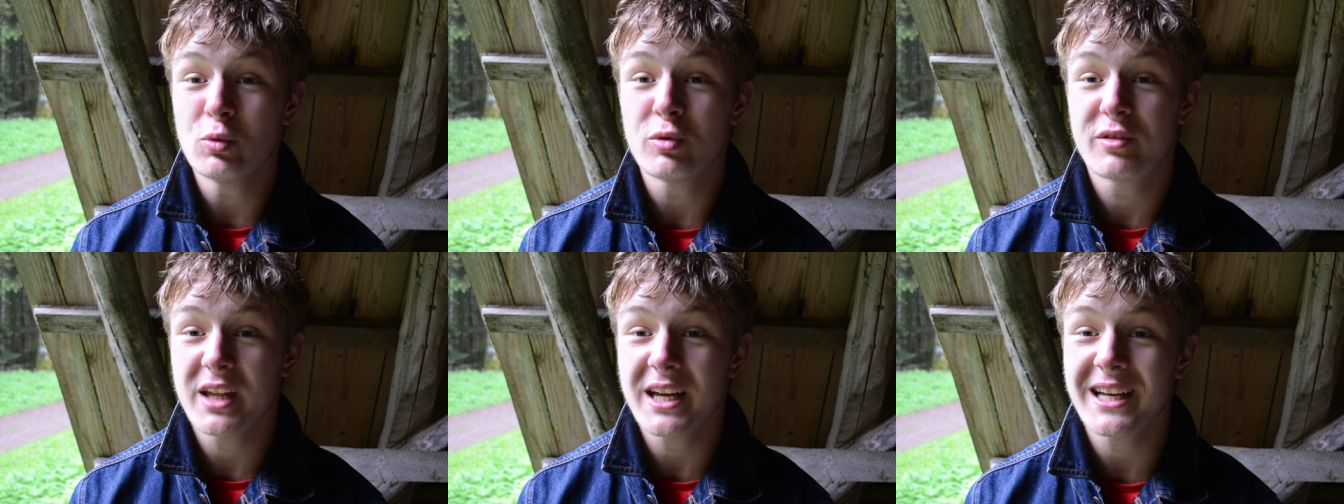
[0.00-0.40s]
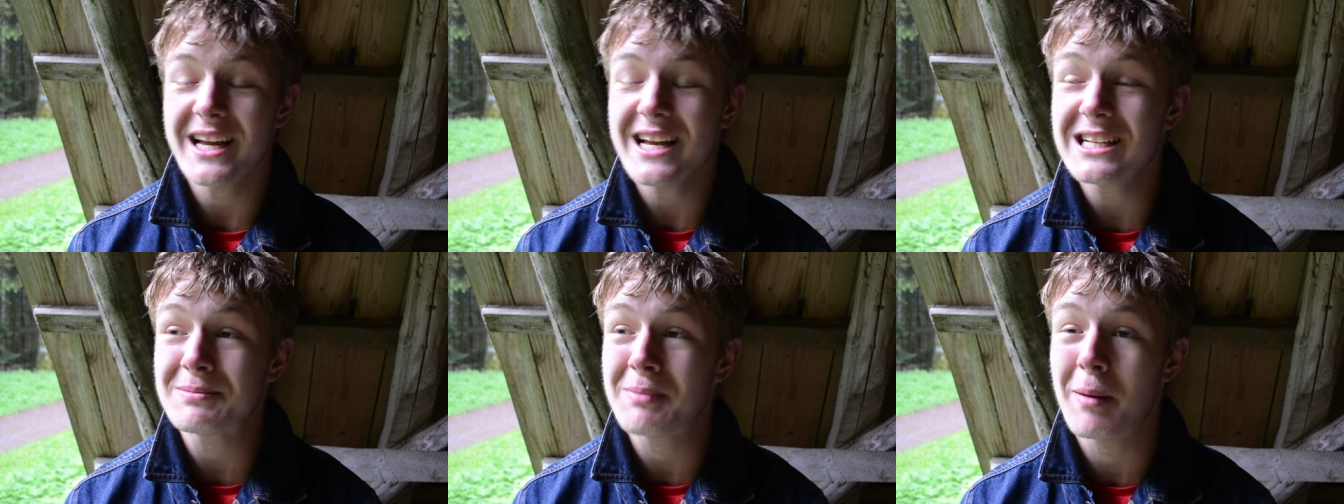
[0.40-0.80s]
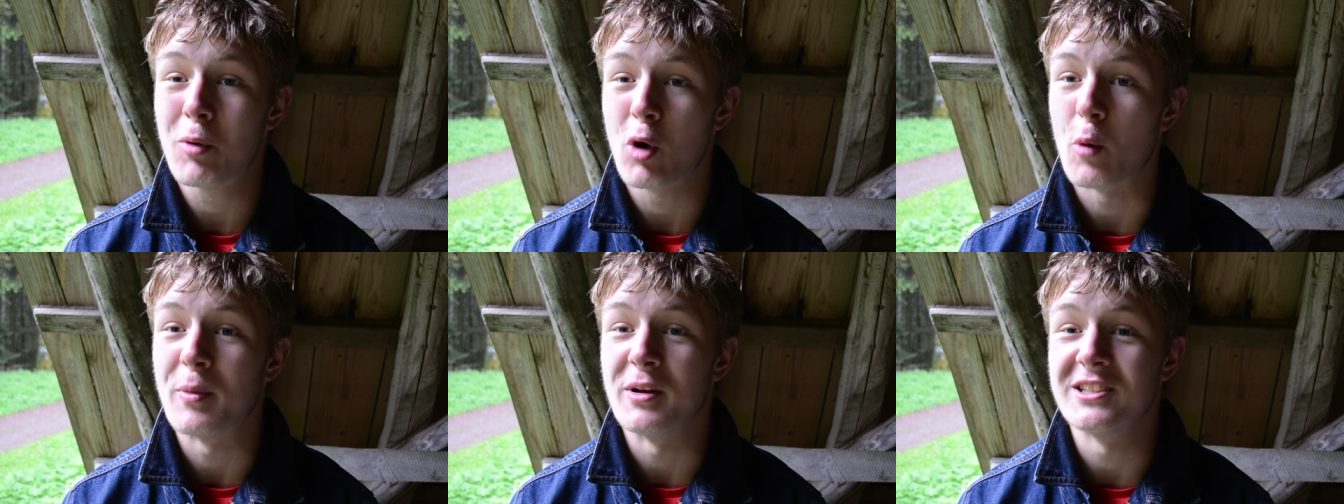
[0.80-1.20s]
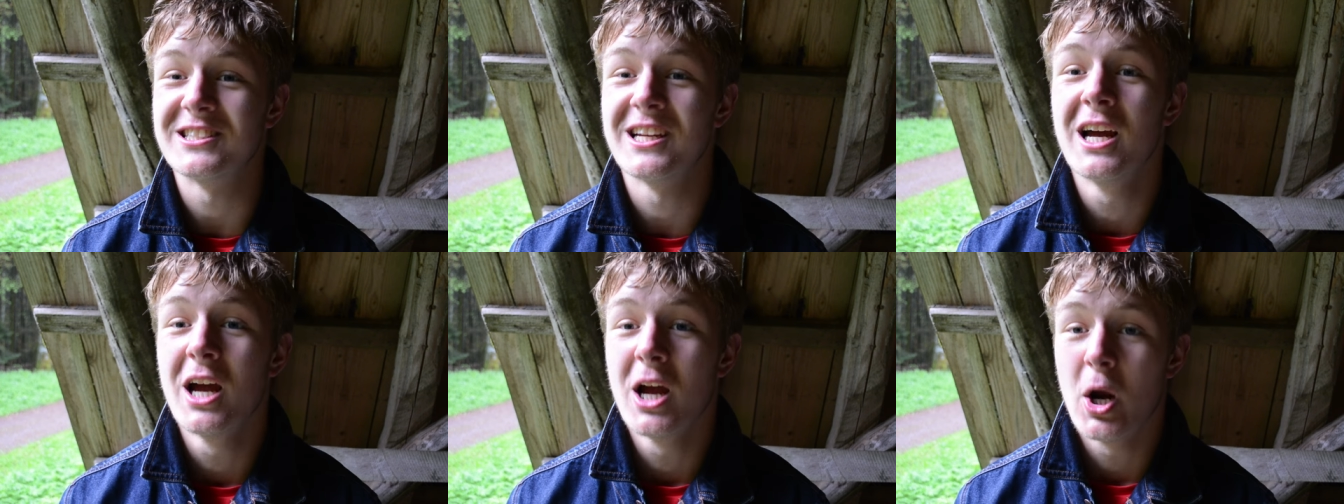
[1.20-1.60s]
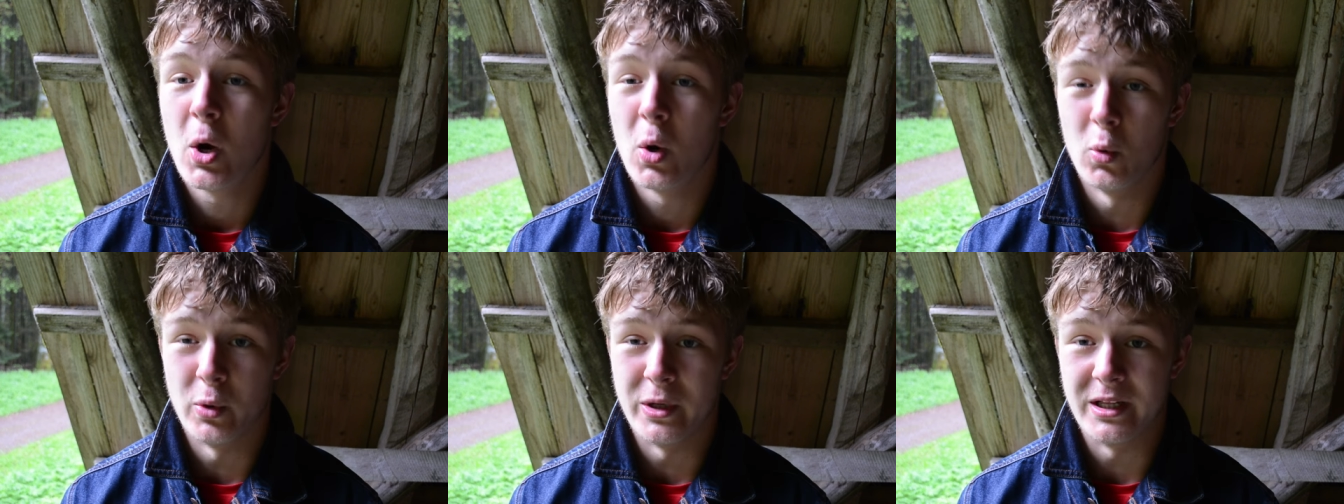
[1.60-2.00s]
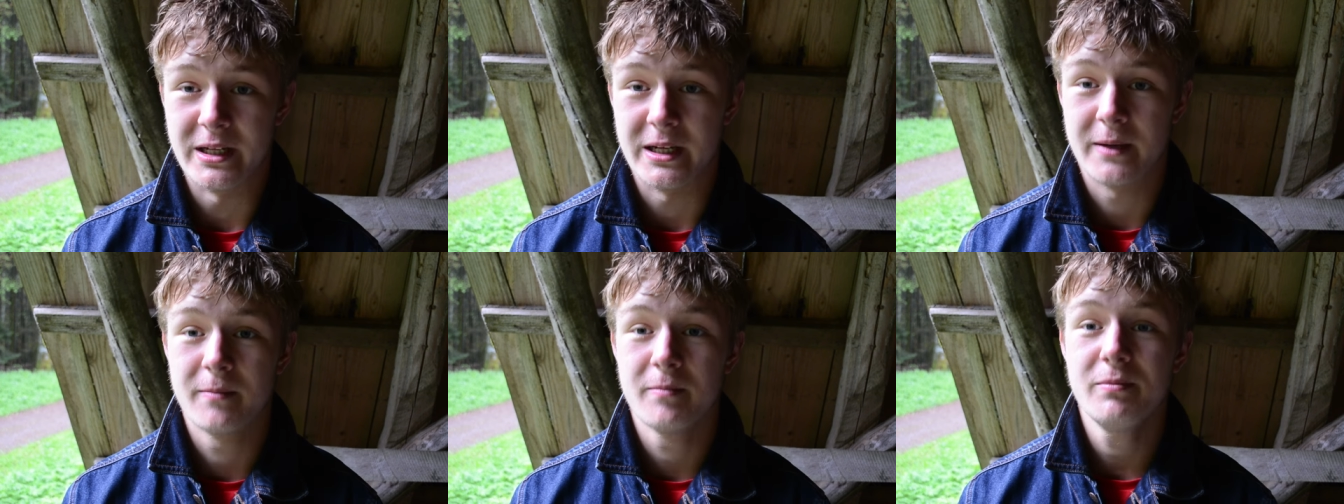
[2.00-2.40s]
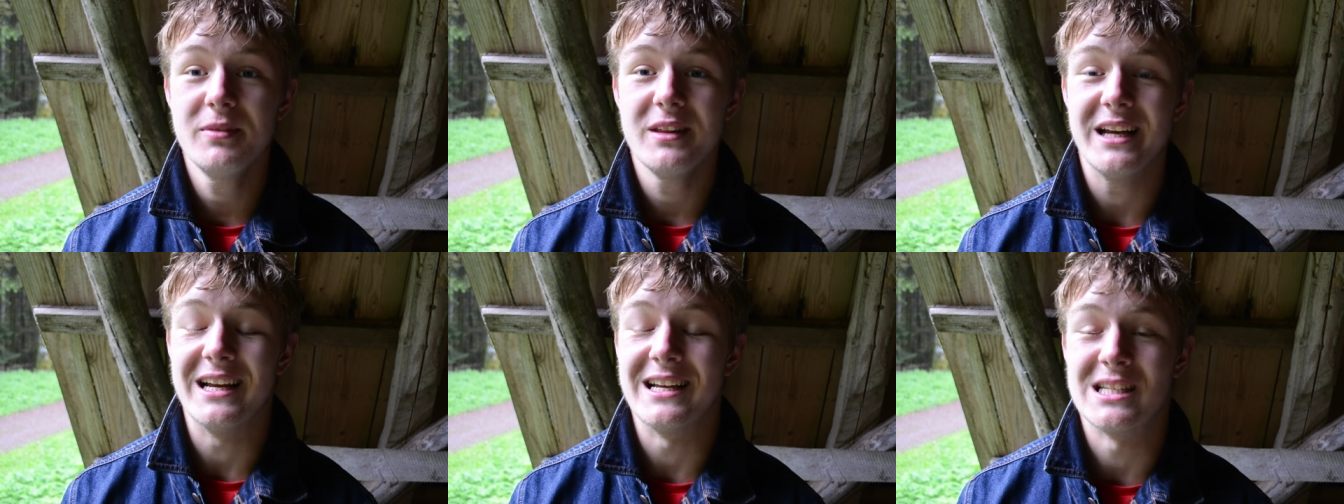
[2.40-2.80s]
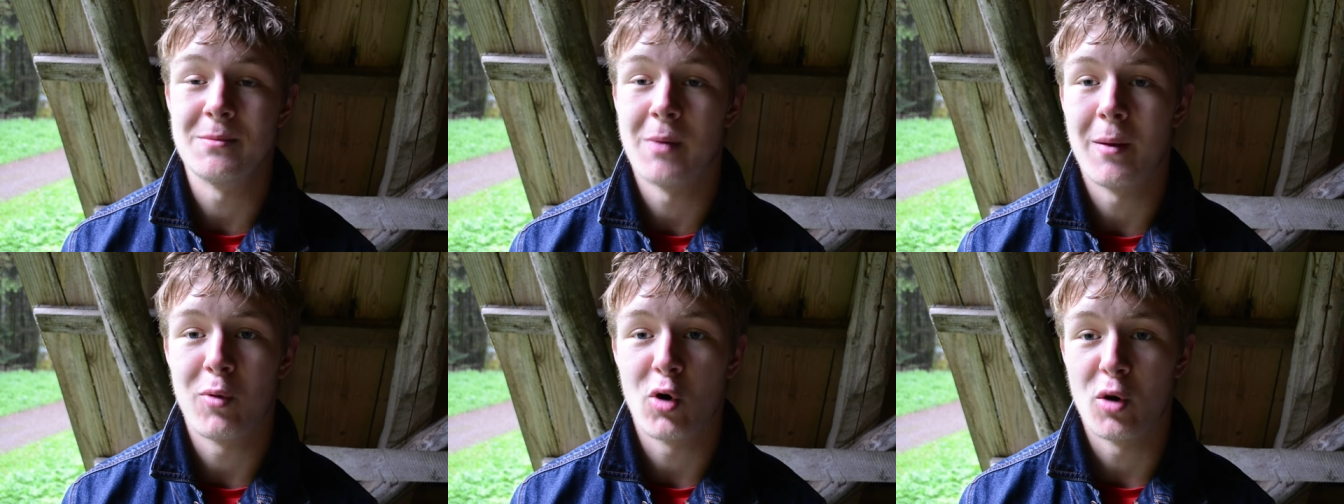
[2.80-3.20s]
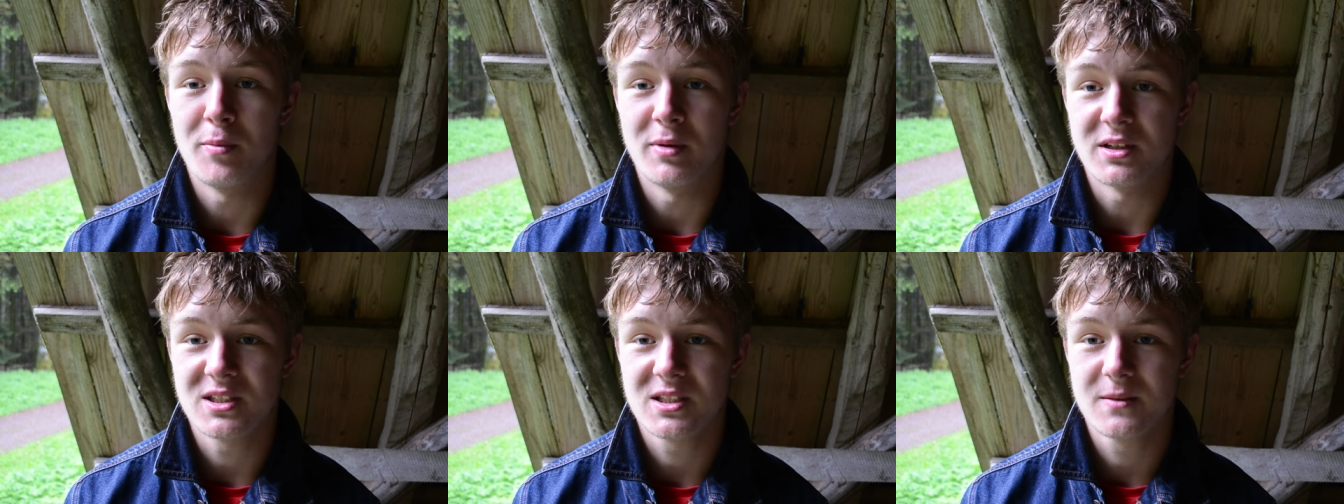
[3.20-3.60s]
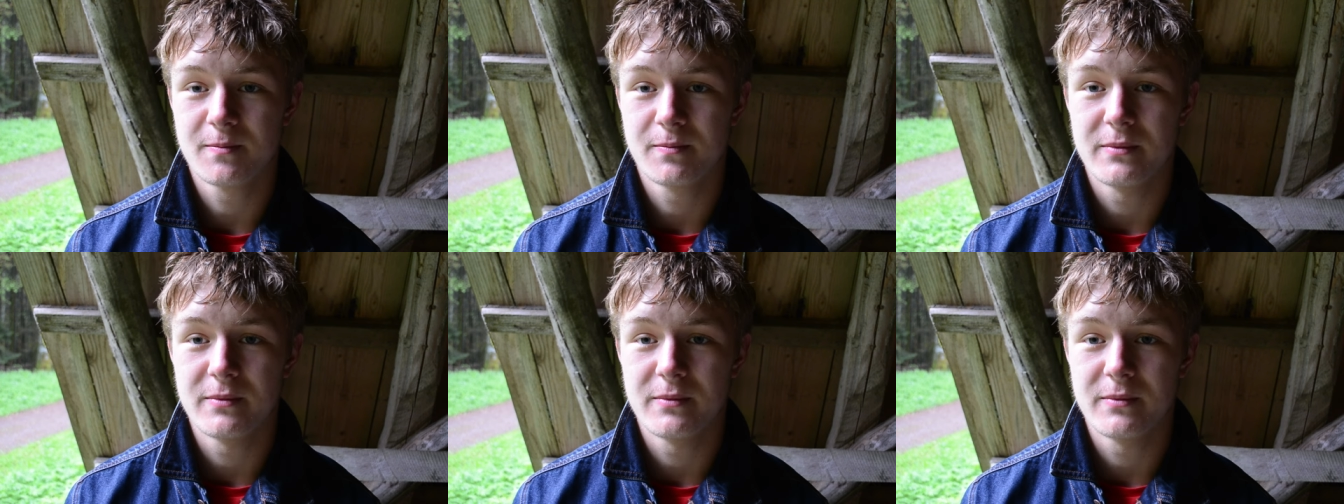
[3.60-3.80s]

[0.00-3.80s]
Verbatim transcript: think is my purpose really is my purpose.